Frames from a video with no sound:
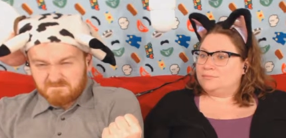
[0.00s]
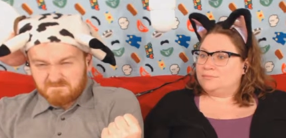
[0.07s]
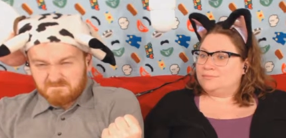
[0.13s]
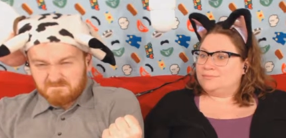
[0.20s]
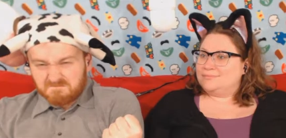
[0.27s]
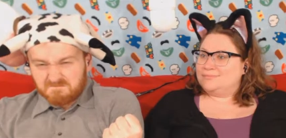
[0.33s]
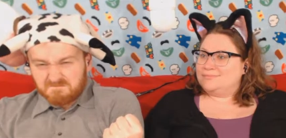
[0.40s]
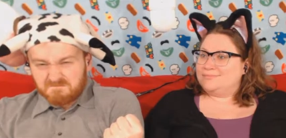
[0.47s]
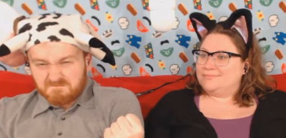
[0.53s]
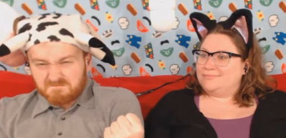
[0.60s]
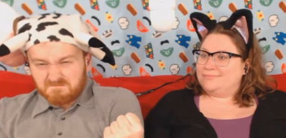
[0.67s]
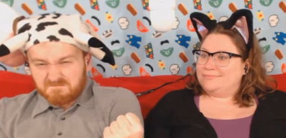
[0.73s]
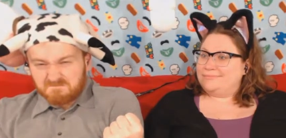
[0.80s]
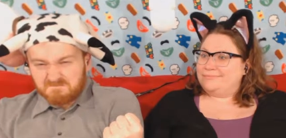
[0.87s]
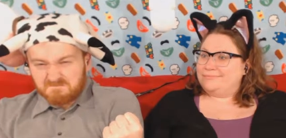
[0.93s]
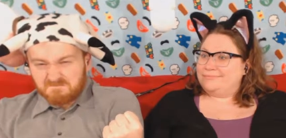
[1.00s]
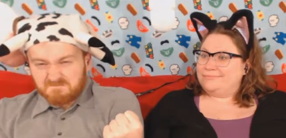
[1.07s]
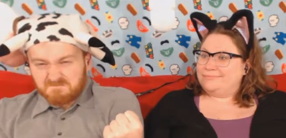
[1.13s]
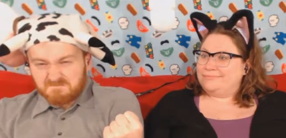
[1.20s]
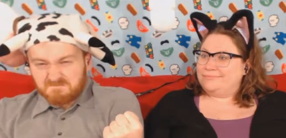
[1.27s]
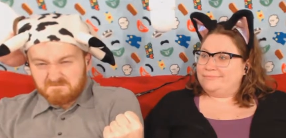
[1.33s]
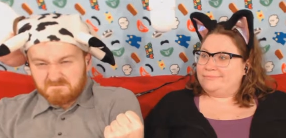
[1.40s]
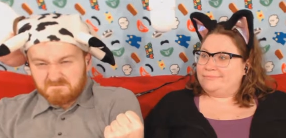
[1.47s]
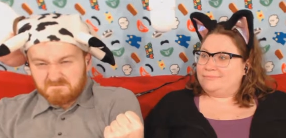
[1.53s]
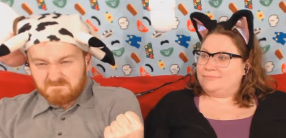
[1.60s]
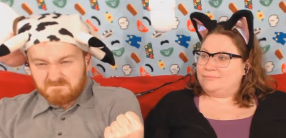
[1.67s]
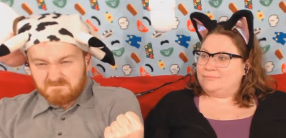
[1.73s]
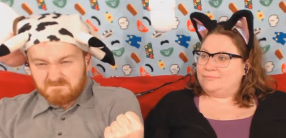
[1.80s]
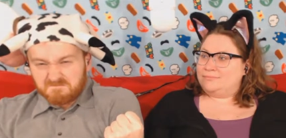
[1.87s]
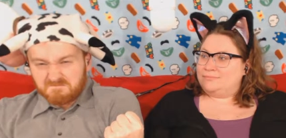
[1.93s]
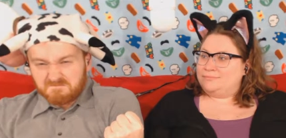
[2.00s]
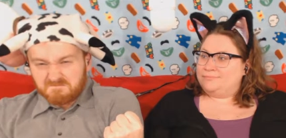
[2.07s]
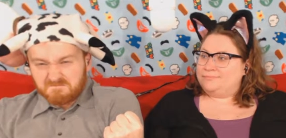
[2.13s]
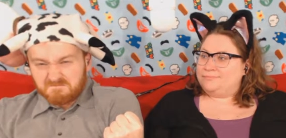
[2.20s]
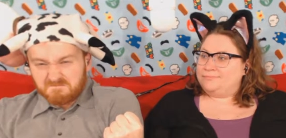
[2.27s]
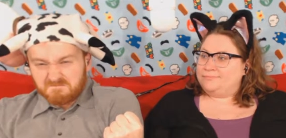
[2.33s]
Nothing is said.